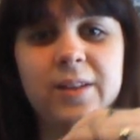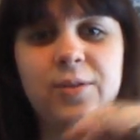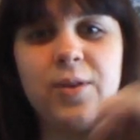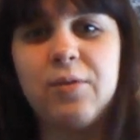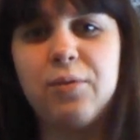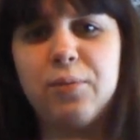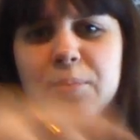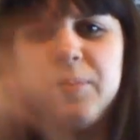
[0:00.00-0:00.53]
if you
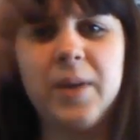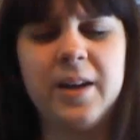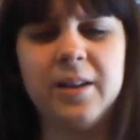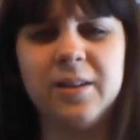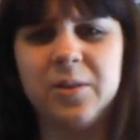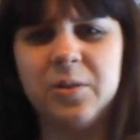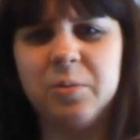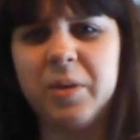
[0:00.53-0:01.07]
have any
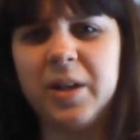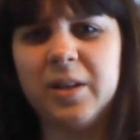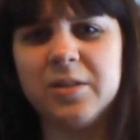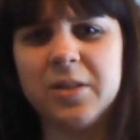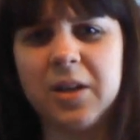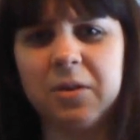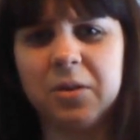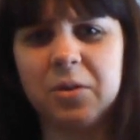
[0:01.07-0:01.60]
of those big
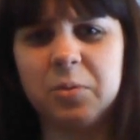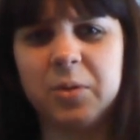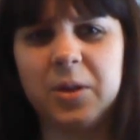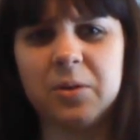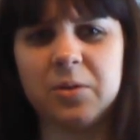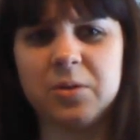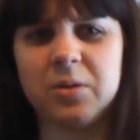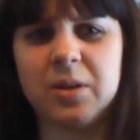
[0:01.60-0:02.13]
stereo
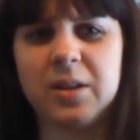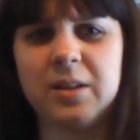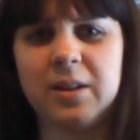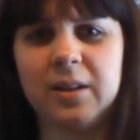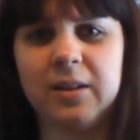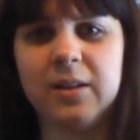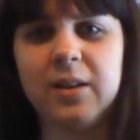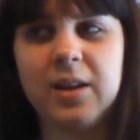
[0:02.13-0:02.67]
speakers or
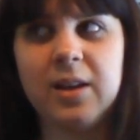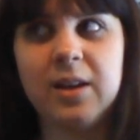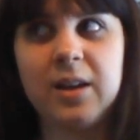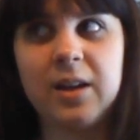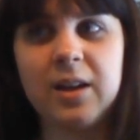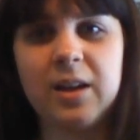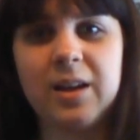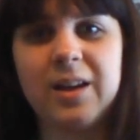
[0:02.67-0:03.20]
anything,
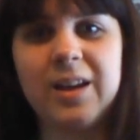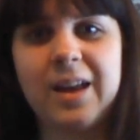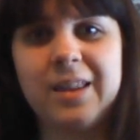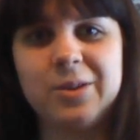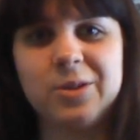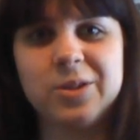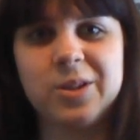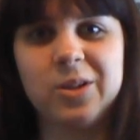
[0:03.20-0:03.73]
and
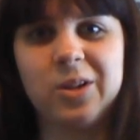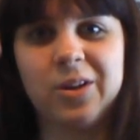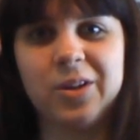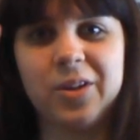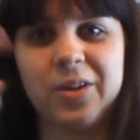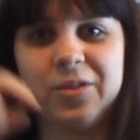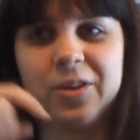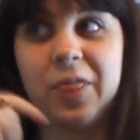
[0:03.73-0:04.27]
there's the cloth
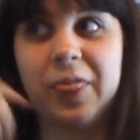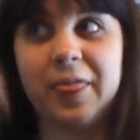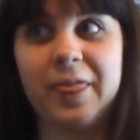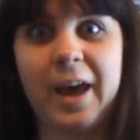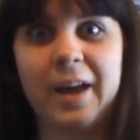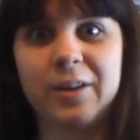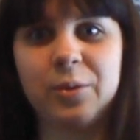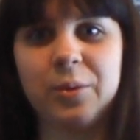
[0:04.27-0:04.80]
on the front,
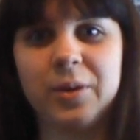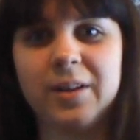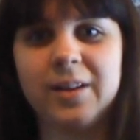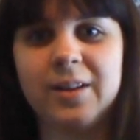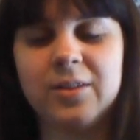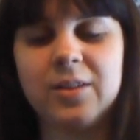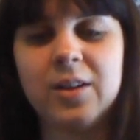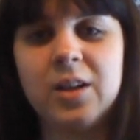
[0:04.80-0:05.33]
that's what it
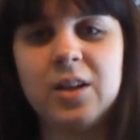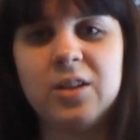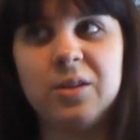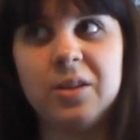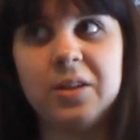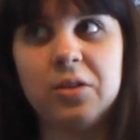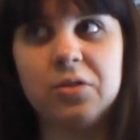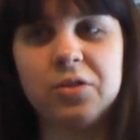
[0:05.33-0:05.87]
is. You
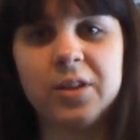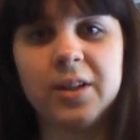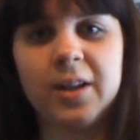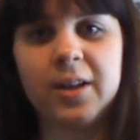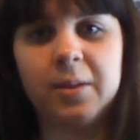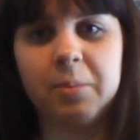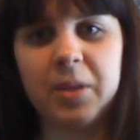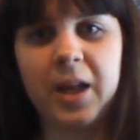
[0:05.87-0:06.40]
can usually get
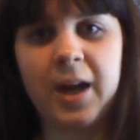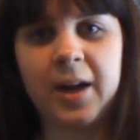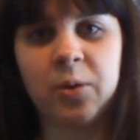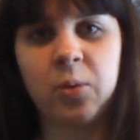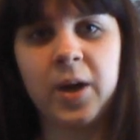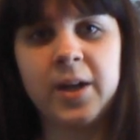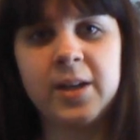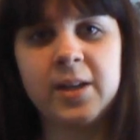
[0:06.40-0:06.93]
it in black,
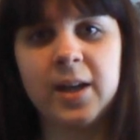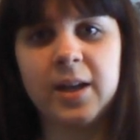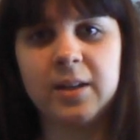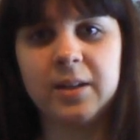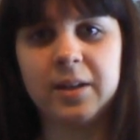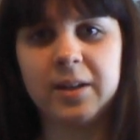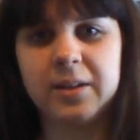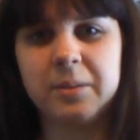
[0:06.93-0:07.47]
white,
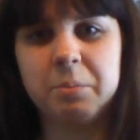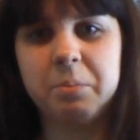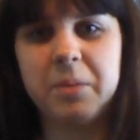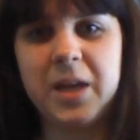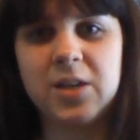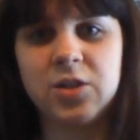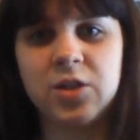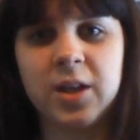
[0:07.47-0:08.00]
and like a
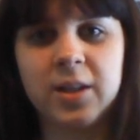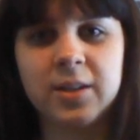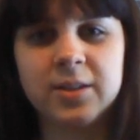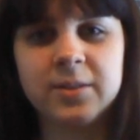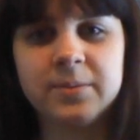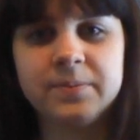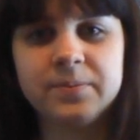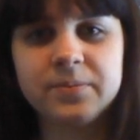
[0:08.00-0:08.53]
beige
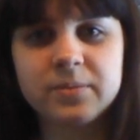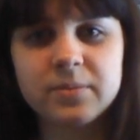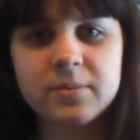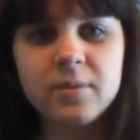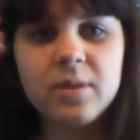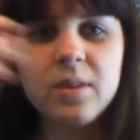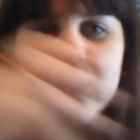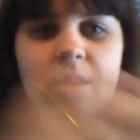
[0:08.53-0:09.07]
color.
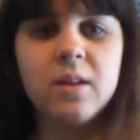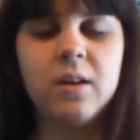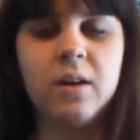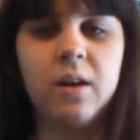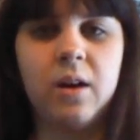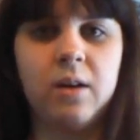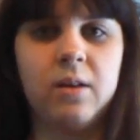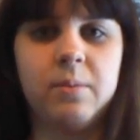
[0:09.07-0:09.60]

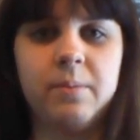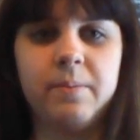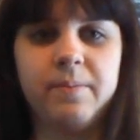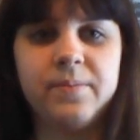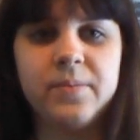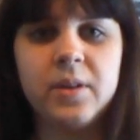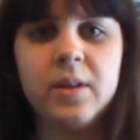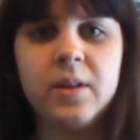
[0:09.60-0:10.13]
And